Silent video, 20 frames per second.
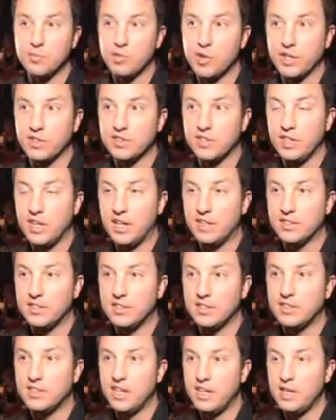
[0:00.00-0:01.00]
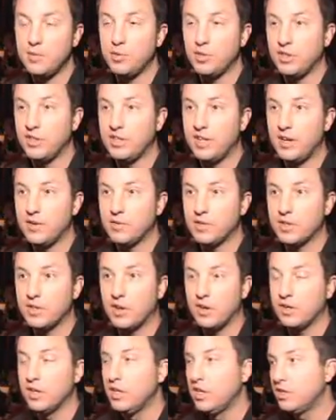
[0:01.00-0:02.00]
brings a lot to the table in that
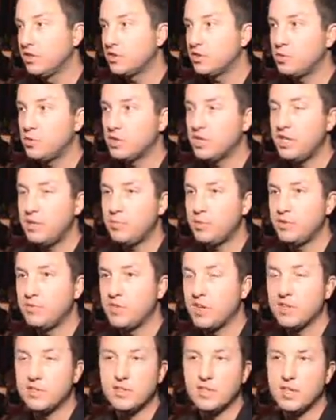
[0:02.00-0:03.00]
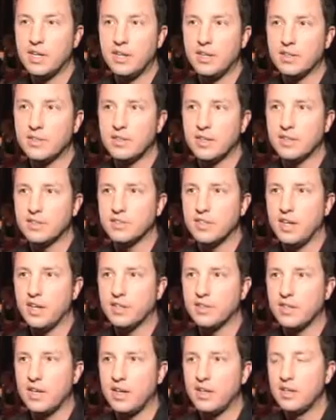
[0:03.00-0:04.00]
regard, so we'll keep investigating things
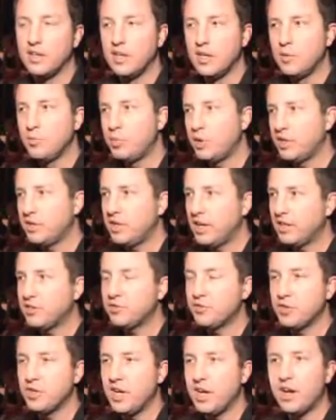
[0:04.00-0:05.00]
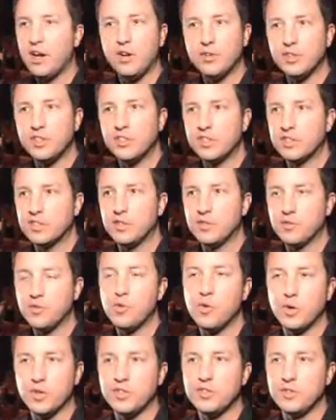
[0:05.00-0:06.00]
like that. But as for now, you can look
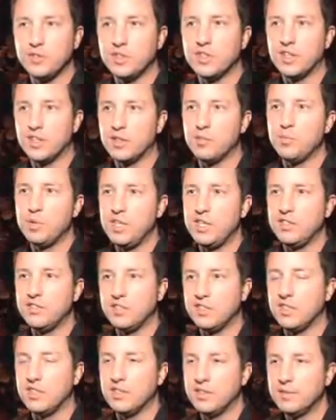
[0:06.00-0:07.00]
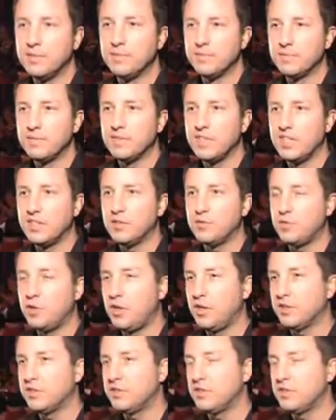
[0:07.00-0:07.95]
forward to it on the PC in the fall of